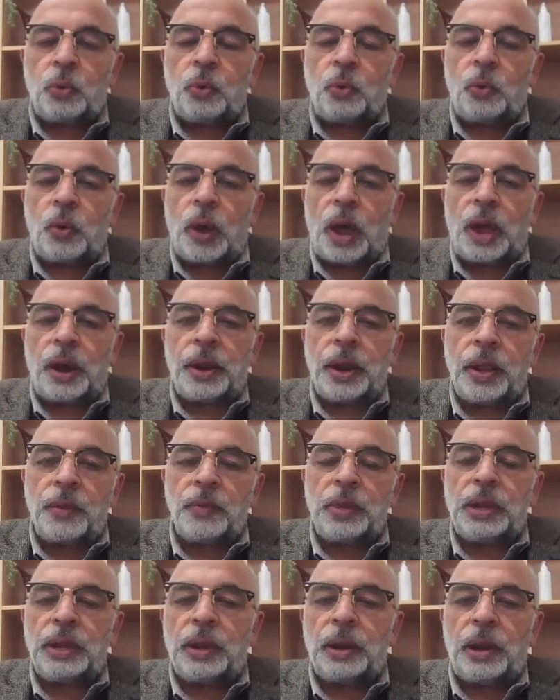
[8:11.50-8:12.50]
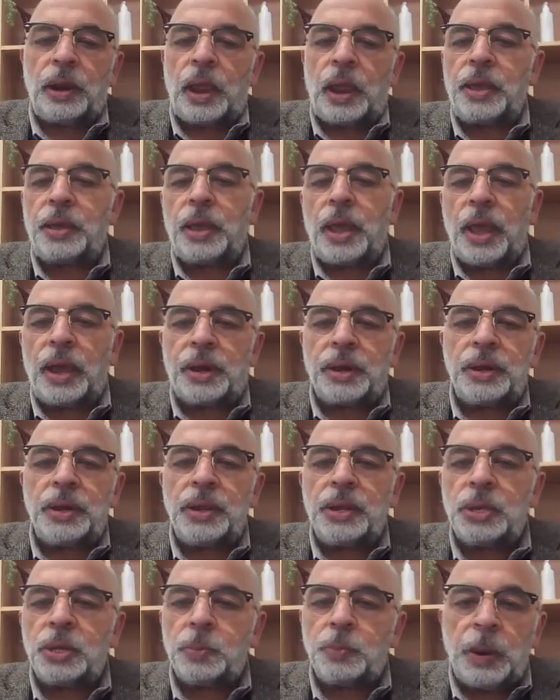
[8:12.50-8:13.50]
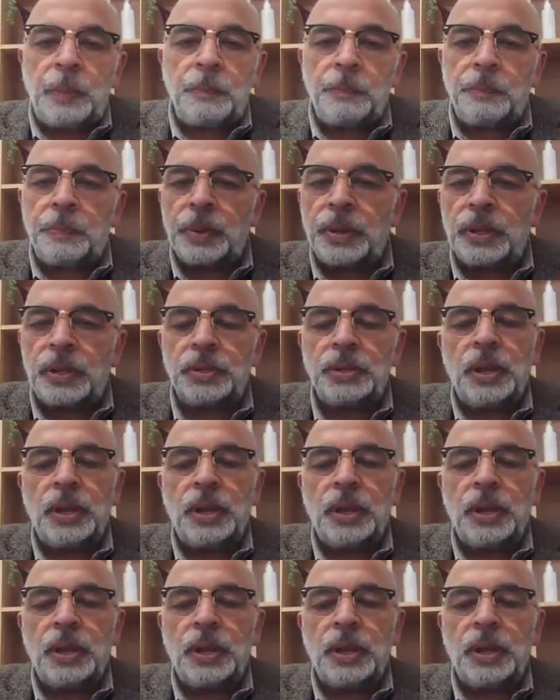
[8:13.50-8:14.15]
are having like acne, pimples